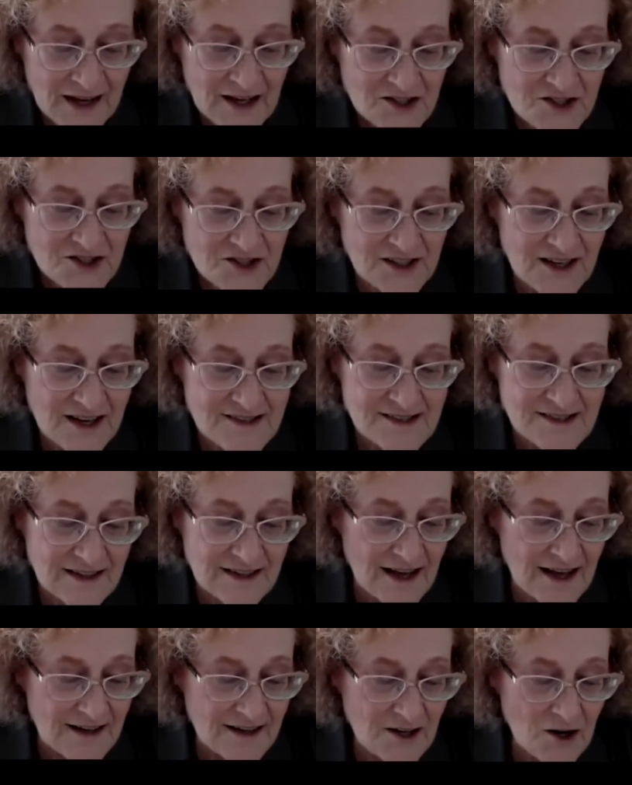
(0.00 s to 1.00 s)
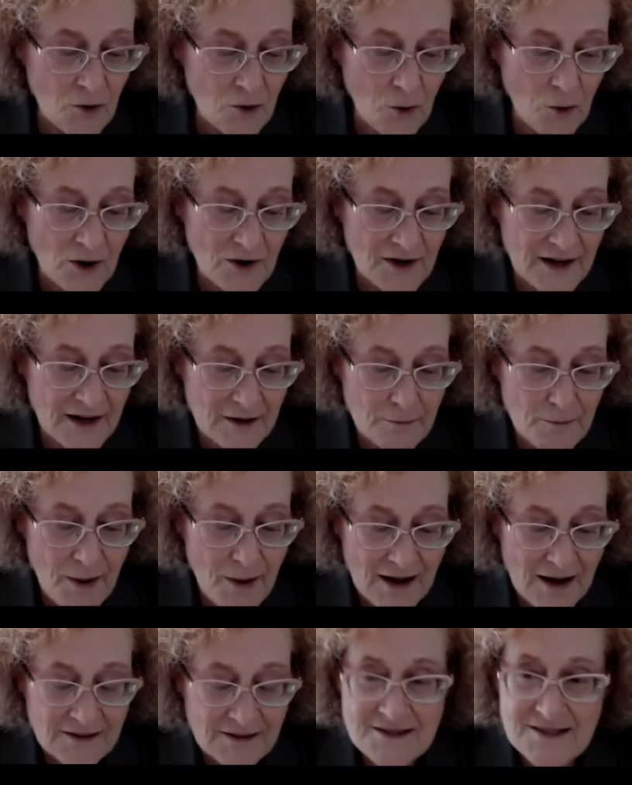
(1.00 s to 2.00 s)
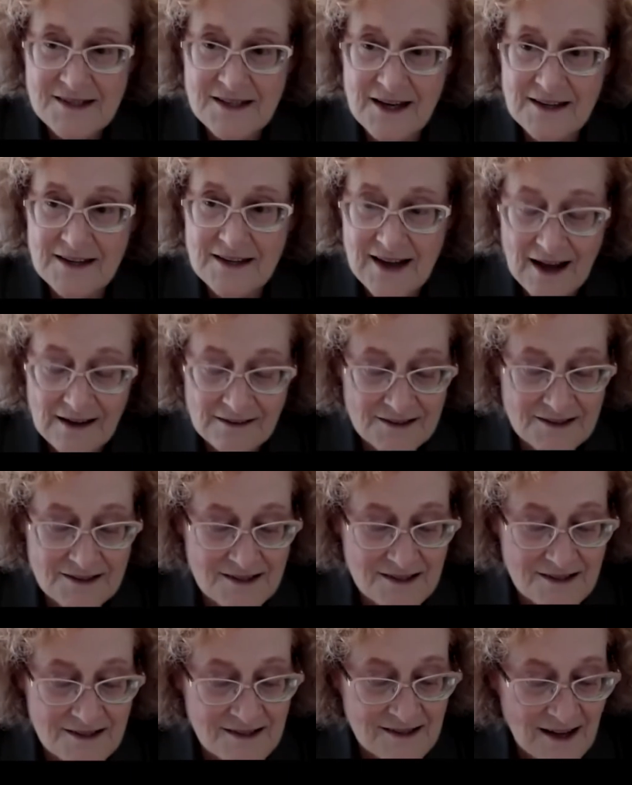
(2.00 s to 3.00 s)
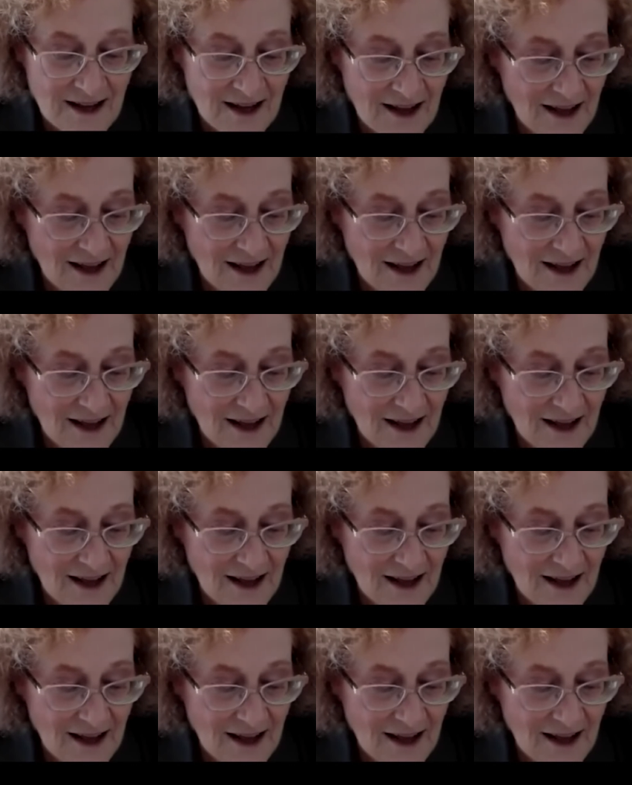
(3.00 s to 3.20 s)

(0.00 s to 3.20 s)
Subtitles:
She has led and coordinated policy analysis